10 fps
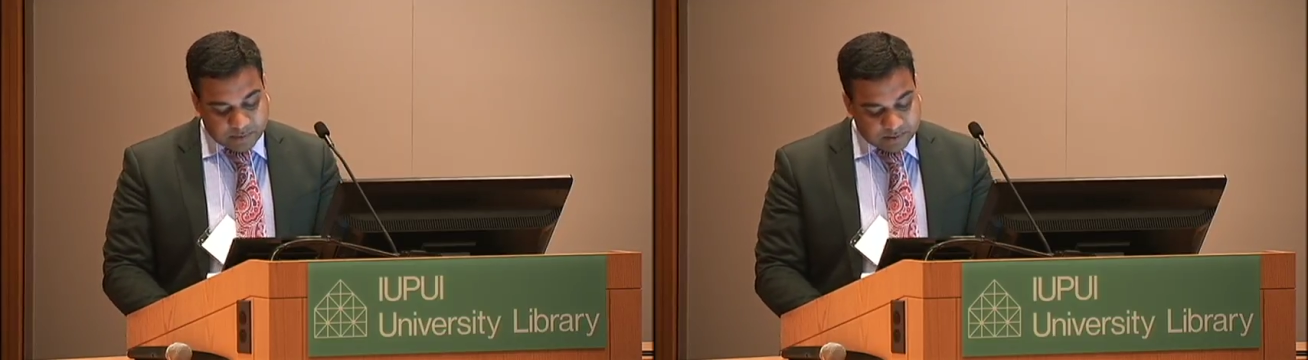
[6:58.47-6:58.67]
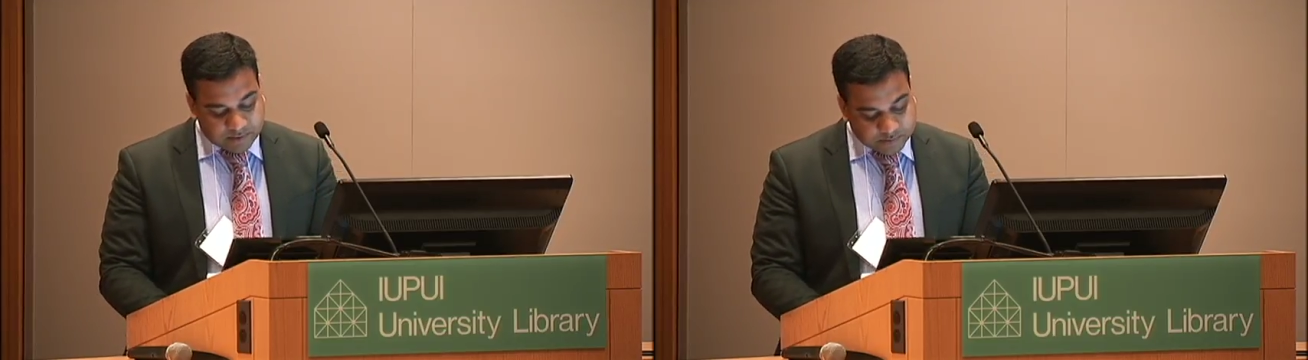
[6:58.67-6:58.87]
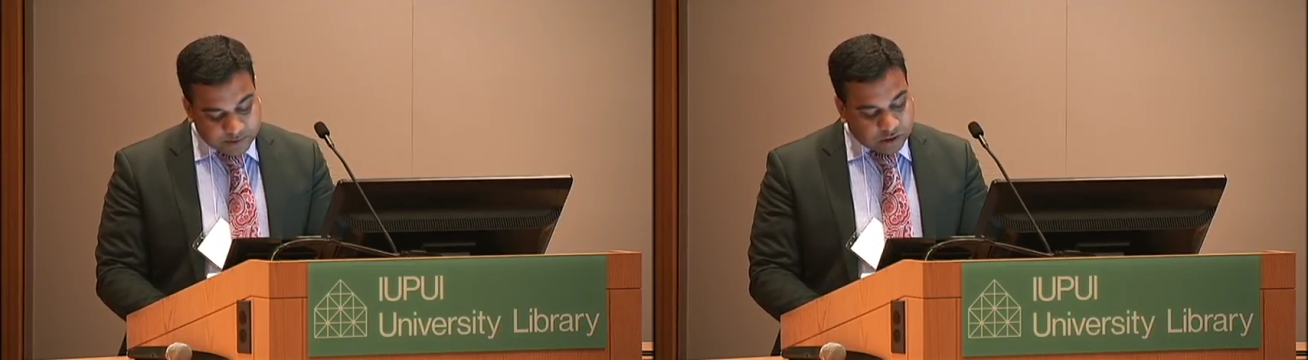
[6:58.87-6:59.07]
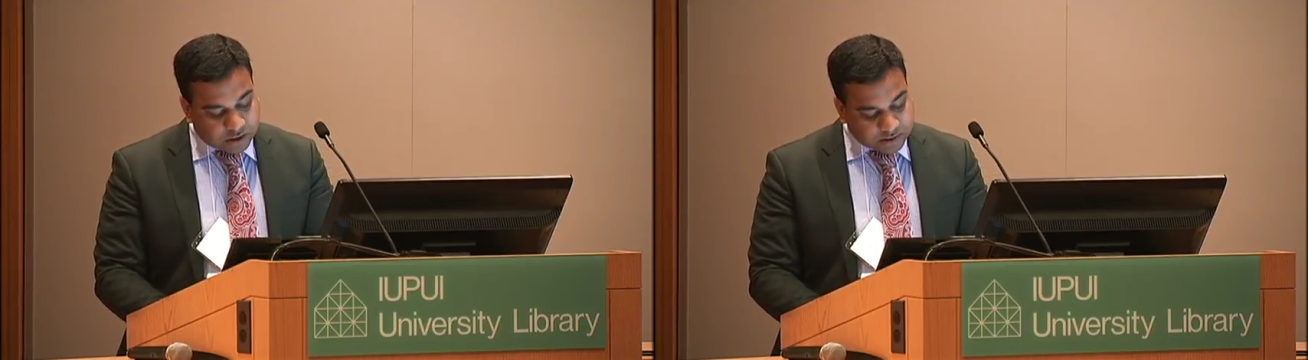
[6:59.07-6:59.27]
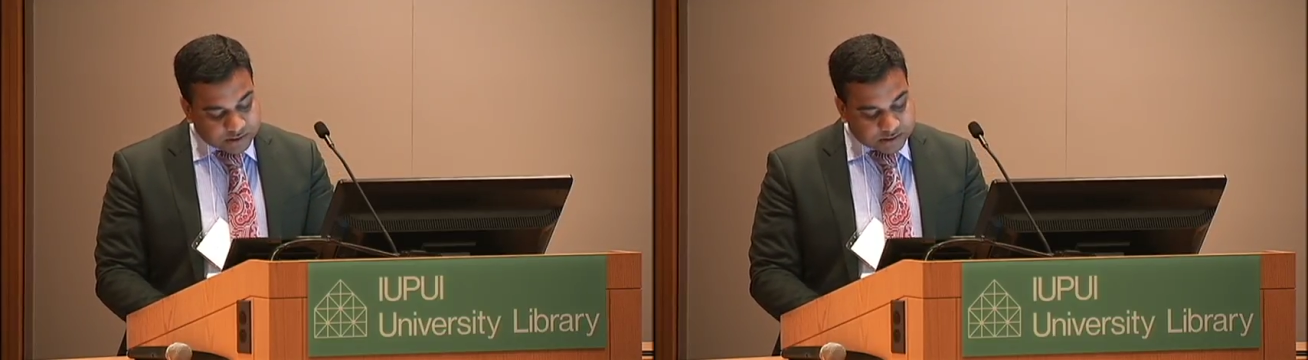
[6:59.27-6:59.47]
must be
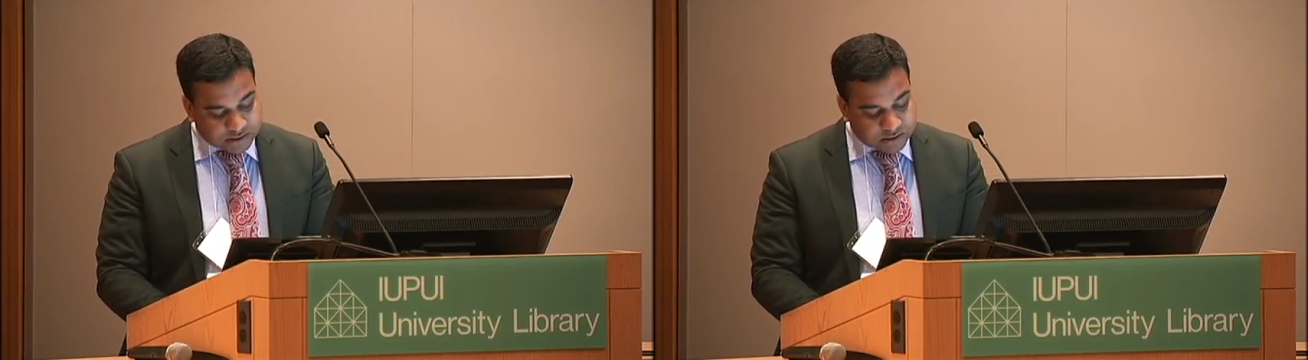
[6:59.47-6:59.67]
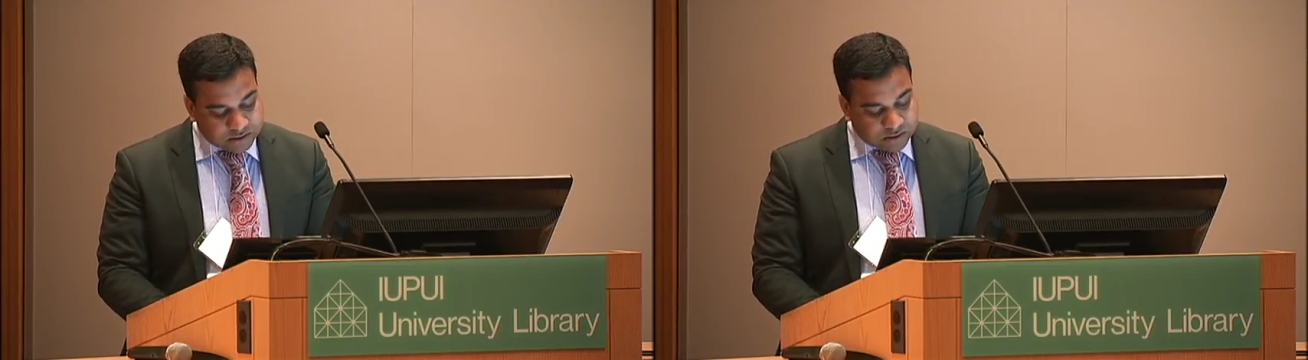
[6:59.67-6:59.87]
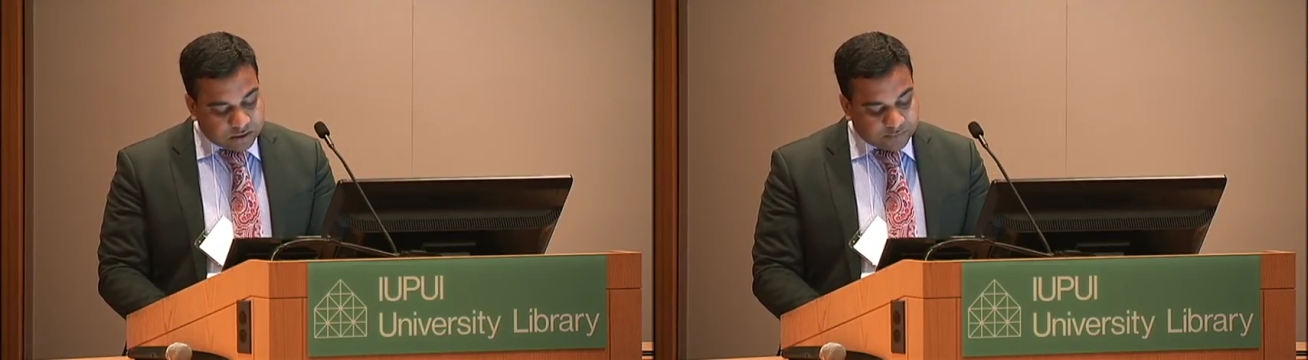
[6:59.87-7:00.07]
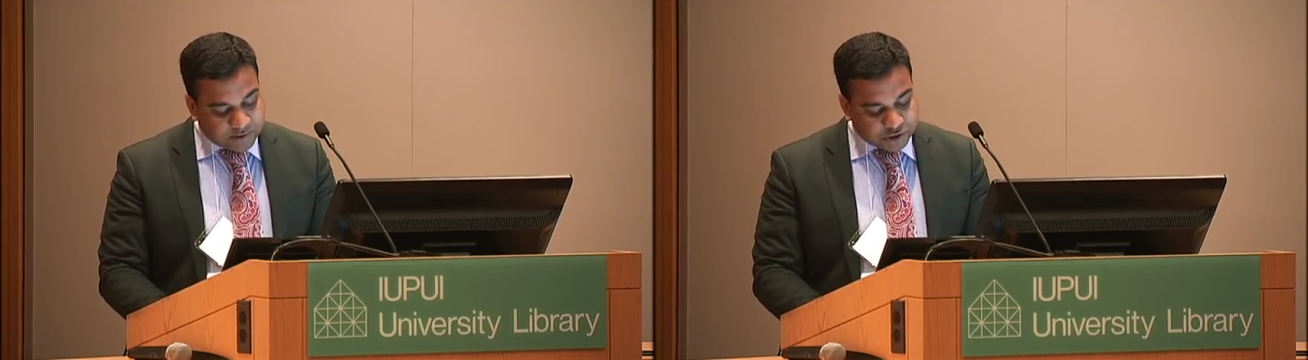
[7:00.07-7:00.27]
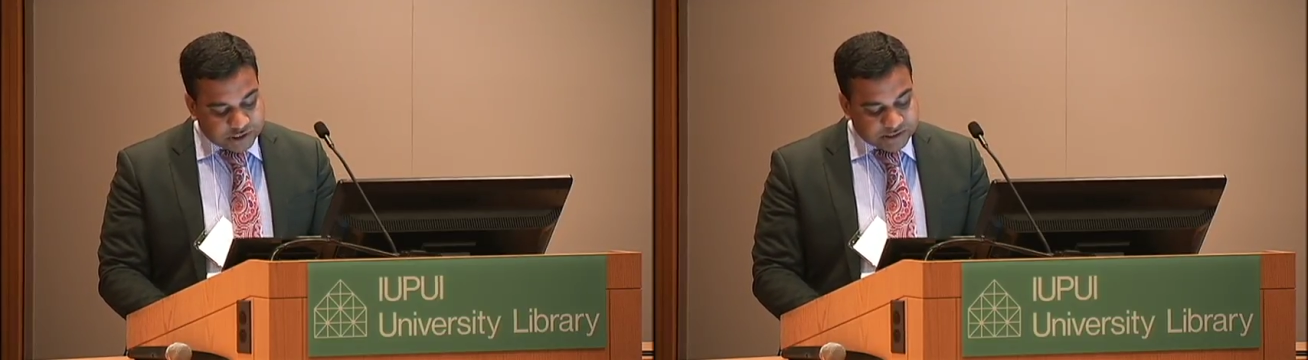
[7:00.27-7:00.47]
cognizant of the
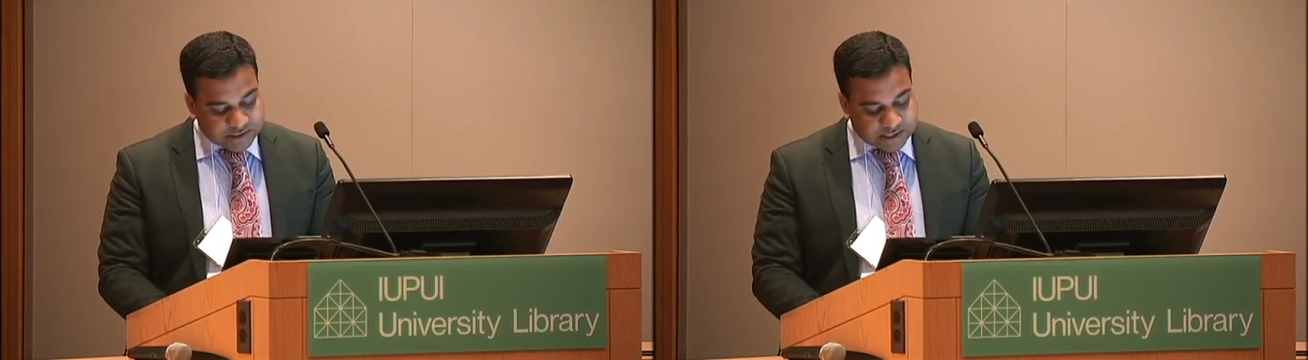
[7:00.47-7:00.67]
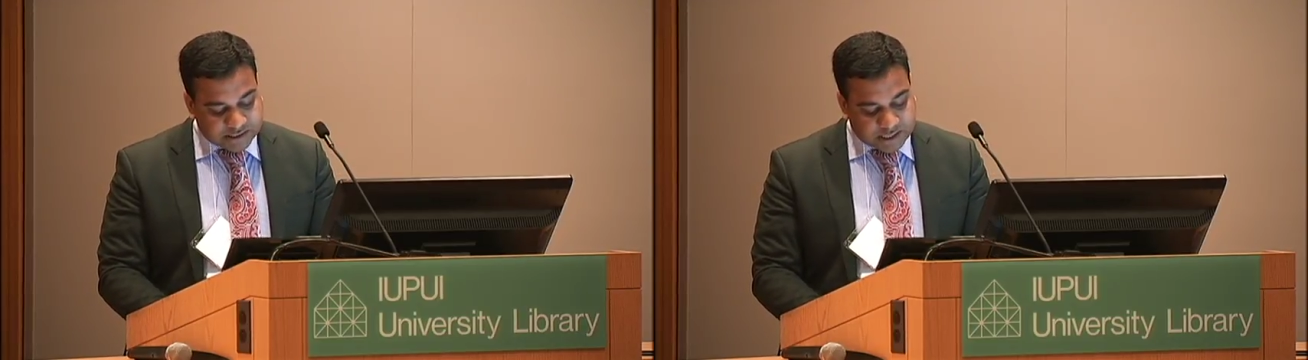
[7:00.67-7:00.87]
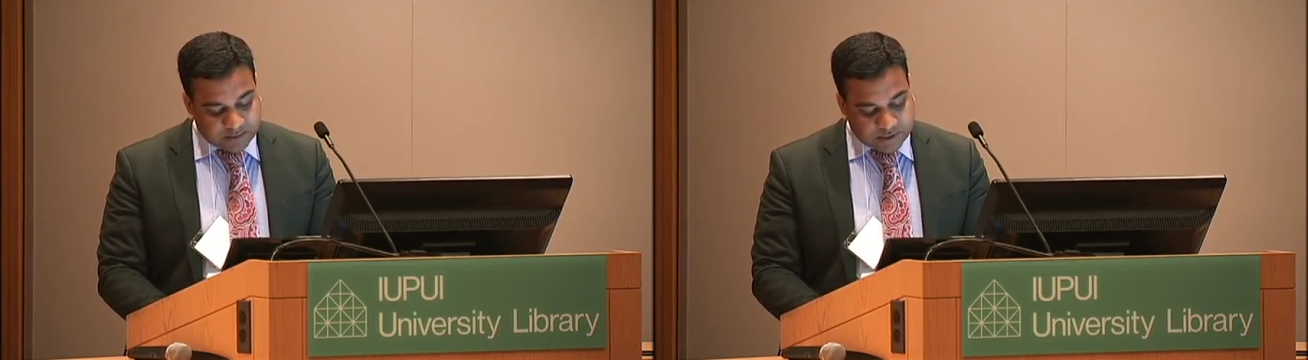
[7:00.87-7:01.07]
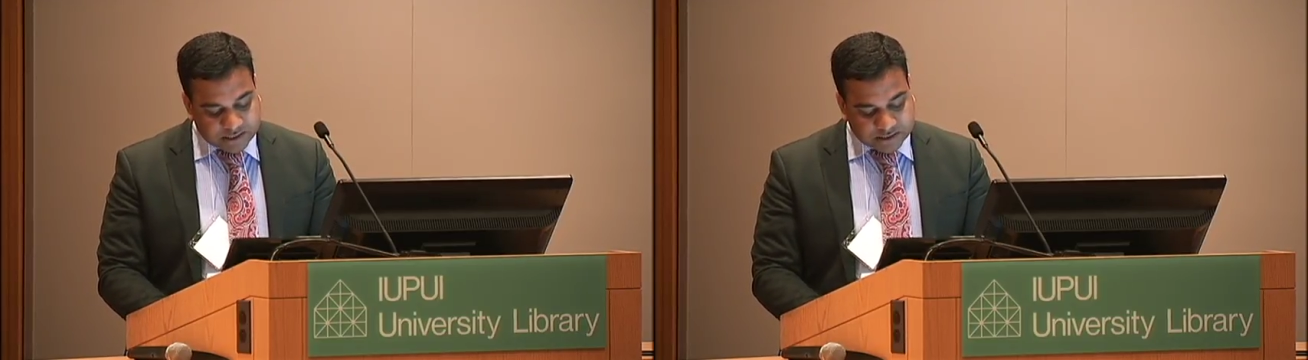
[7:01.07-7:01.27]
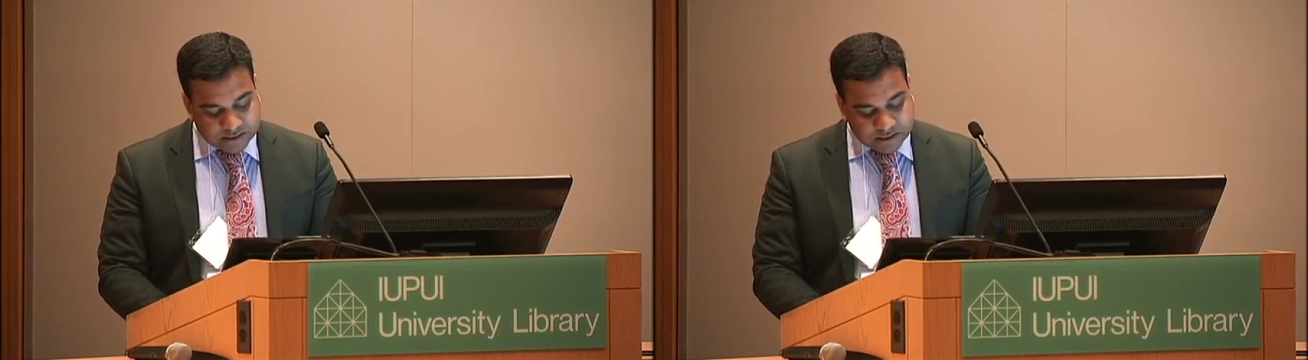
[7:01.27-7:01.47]
changes that are taking
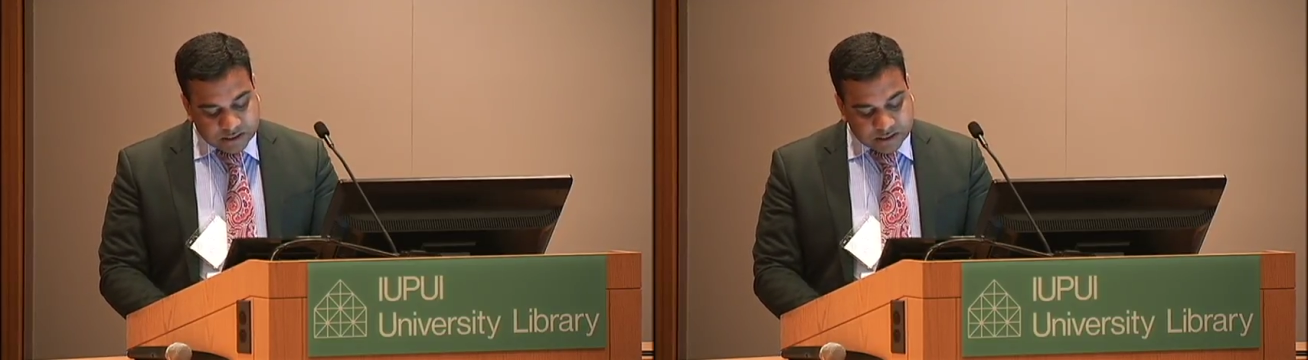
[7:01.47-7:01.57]
place